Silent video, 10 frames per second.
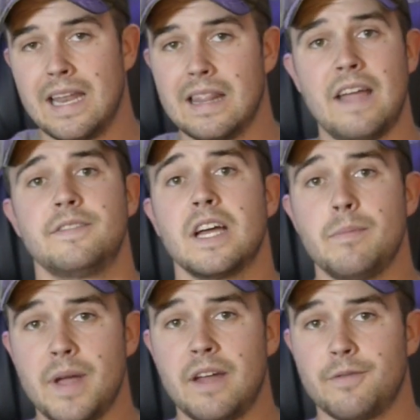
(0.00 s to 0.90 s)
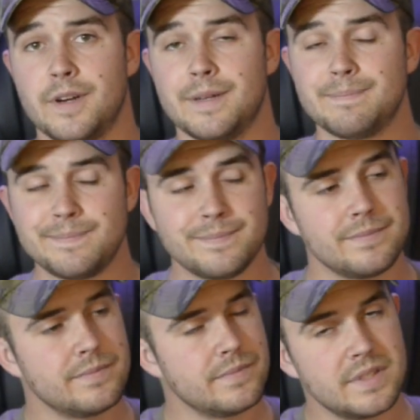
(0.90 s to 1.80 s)
and a lifetime ban for him.
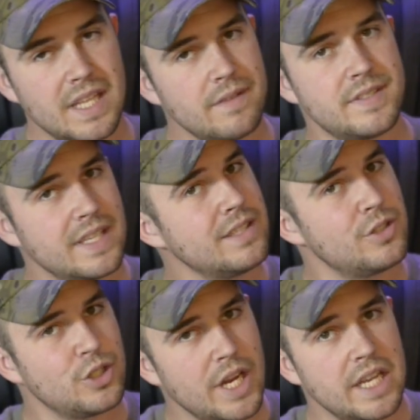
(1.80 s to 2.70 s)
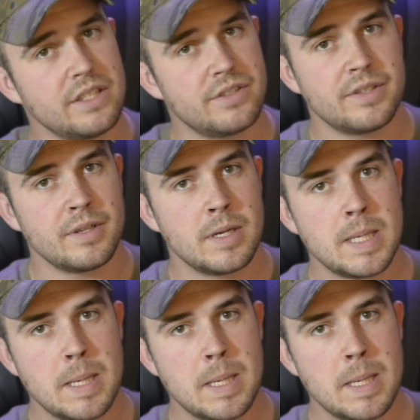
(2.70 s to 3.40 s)
They've since changed,